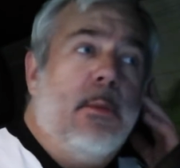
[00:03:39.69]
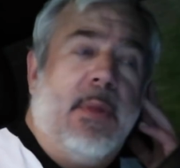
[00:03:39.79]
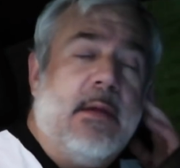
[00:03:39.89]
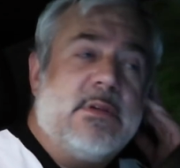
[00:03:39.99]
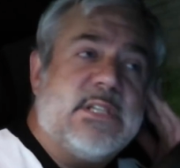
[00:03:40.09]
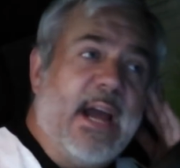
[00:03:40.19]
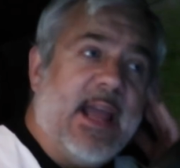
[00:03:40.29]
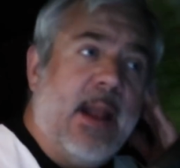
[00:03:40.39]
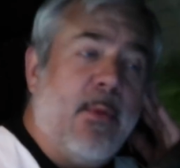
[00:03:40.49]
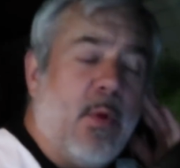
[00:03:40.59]
But he was
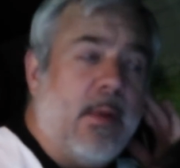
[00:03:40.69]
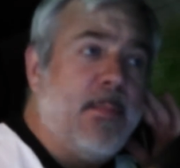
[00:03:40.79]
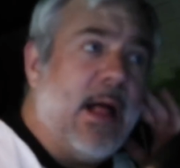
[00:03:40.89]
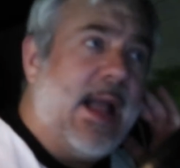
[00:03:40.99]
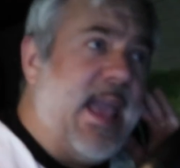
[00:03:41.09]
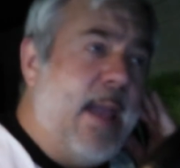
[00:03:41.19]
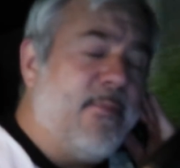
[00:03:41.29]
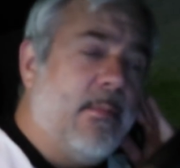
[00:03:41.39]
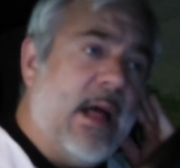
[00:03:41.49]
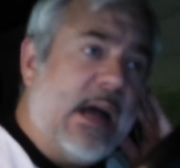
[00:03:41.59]
like, I'm gonna wear my black
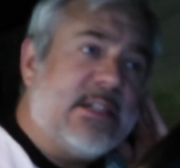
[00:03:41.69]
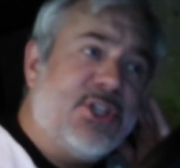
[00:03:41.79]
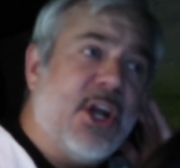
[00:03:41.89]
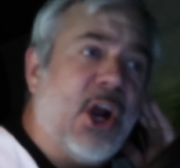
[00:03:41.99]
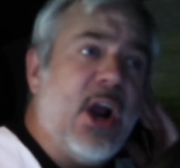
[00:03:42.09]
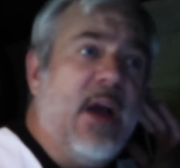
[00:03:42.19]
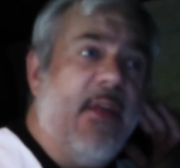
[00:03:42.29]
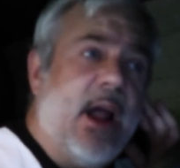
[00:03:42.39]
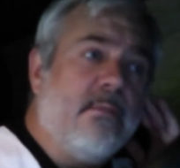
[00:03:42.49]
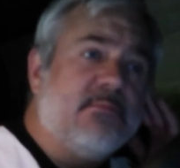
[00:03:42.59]
cape from last year, and
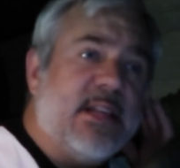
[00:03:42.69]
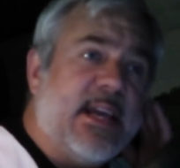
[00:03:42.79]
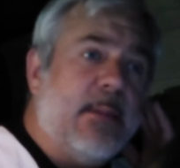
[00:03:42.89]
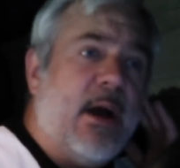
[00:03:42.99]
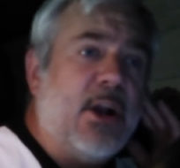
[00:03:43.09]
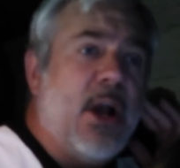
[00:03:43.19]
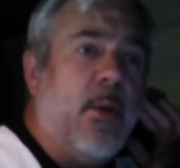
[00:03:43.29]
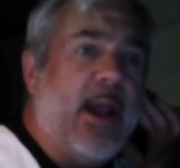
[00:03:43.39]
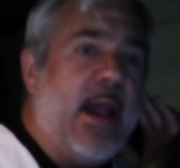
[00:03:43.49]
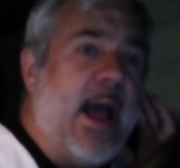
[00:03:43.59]
then I'm thinking about
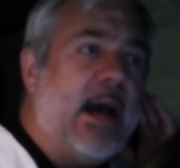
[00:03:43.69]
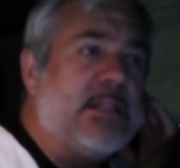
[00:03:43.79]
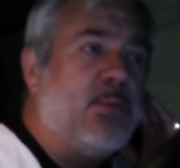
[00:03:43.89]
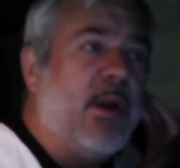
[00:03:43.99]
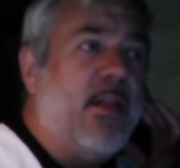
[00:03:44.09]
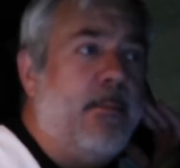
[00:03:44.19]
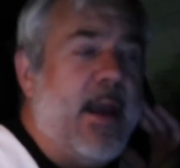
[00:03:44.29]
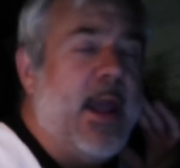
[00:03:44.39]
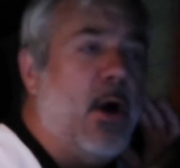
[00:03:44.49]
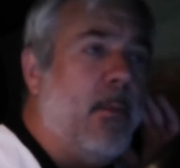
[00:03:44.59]
going as one of the
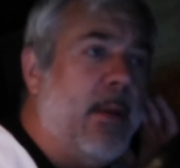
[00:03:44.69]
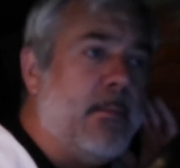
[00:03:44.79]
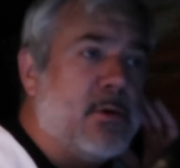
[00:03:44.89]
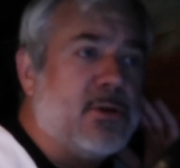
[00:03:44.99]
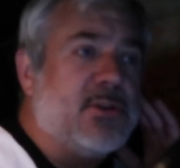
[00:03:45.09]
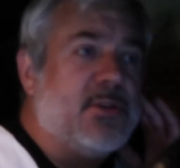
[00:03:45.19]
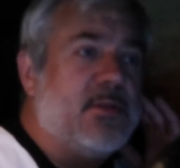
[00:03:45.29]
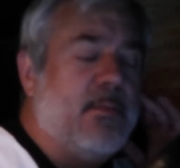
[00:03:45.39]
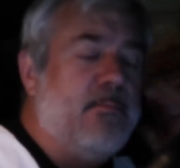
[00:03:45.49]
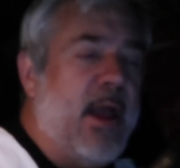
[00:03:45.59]
male member,
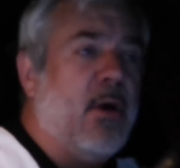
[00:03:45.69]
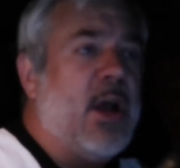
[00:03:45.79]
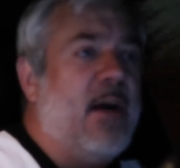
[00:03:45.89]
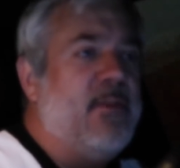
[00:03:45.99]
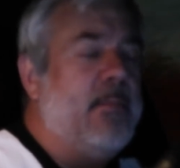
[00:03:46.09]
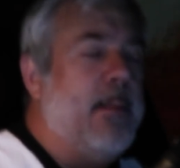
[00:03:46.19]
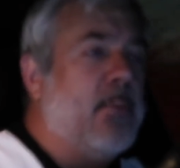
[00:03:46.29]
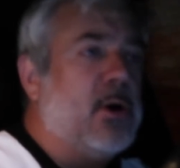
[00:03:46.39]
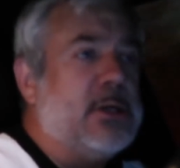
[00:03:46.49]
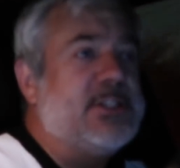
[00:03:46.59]
male coven
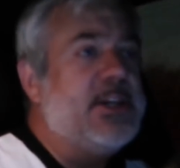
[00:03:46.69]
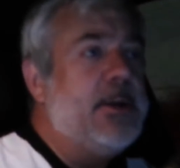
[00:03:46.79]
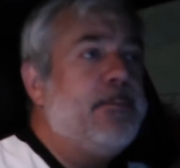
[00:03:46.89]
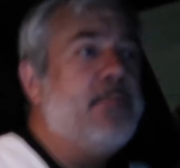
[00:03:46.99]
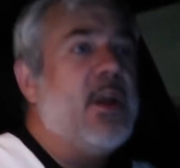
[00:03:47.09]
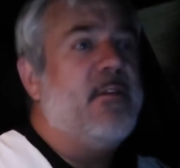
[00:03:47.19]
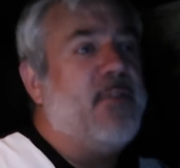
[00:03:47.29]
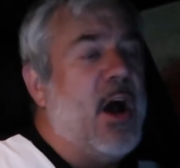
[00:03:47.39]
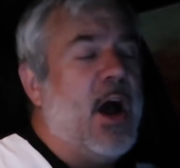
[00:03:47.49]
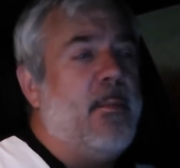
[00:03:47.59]
members
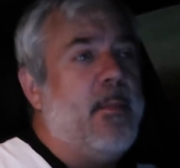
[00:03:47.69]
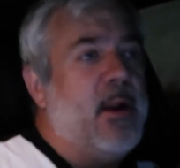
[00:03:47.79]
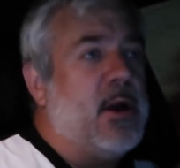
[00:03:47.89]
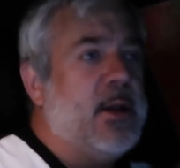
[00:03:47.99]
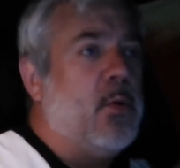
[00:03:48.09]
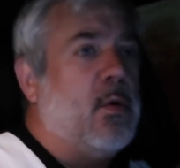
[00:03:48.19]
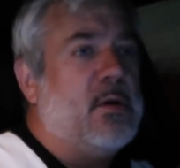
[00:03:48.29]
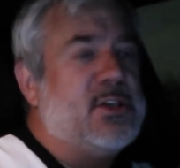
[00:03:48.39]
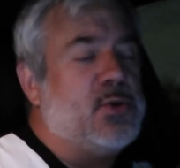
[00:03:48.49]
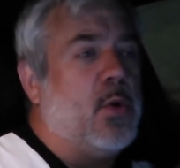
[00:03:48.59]
from American
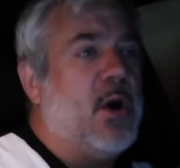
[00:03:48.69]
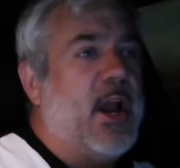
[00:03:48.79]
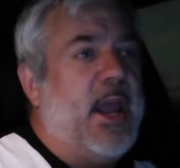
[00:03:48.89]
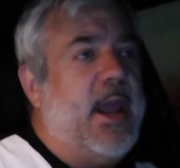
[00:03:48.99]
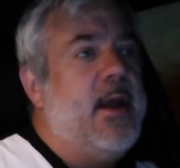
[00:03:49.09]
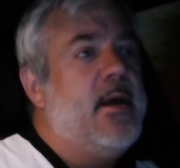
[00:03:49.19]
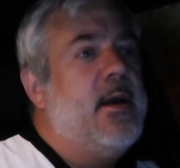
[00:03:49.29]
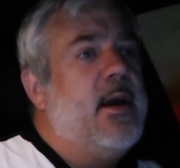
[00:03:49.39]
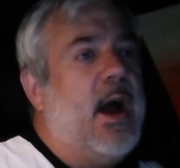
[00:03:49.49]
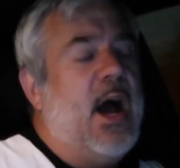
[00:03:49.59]
Horror Story.
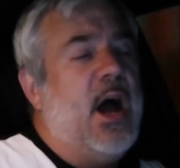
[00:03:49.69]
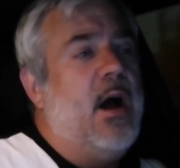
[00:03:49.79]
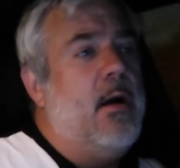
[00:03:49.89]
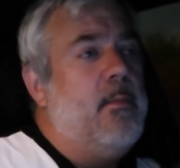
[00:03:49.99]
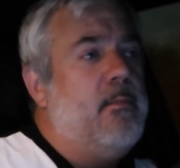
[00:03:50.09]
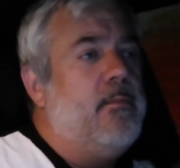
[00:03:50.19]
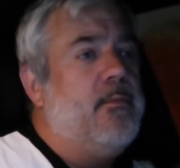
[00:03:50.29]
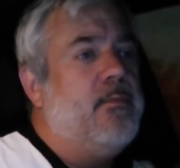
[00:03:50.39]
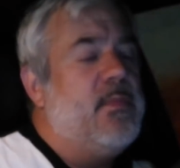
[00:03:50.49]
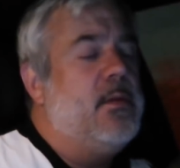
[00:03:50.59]
Um,